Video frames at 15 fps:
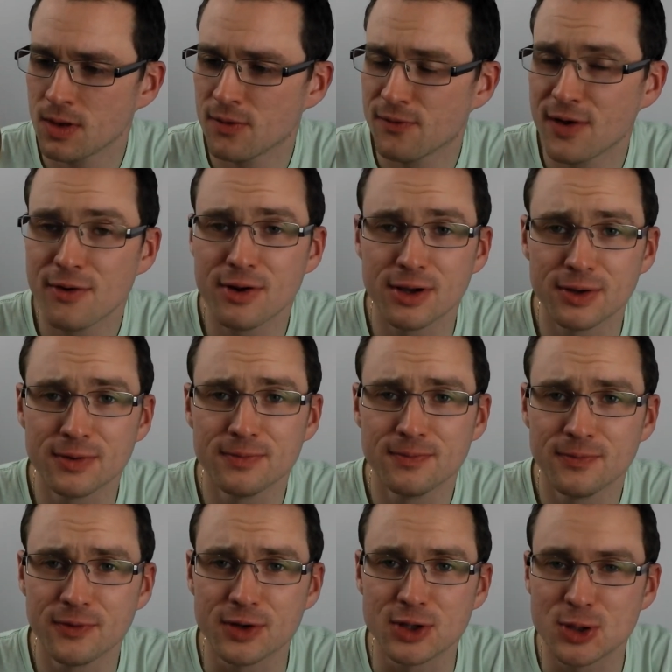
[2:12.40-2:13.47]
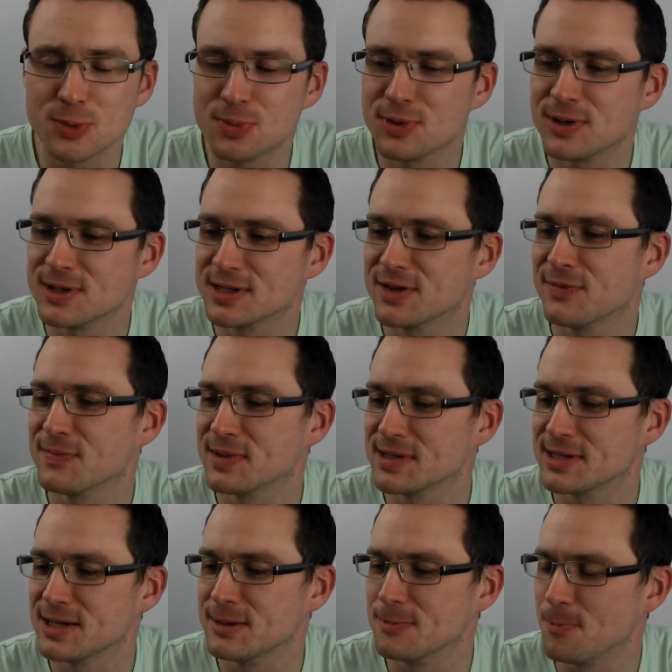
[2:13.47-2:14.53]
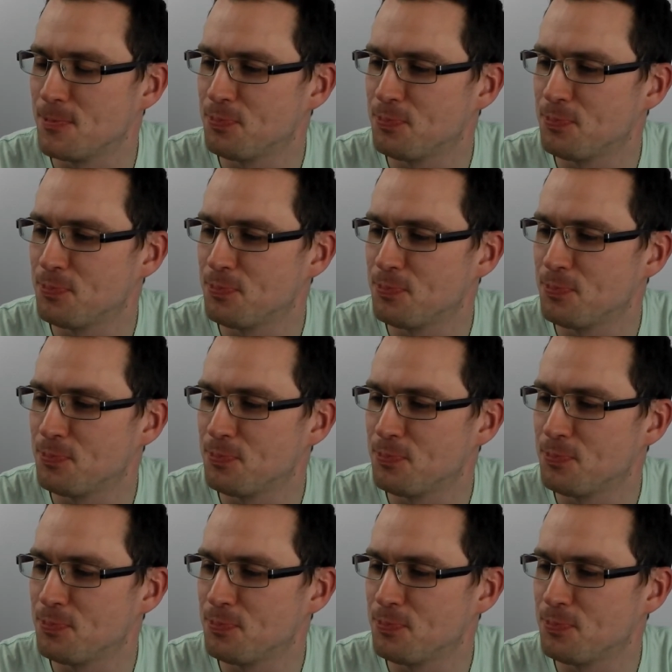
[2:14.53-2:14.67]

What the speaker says: very good. For 2.7%,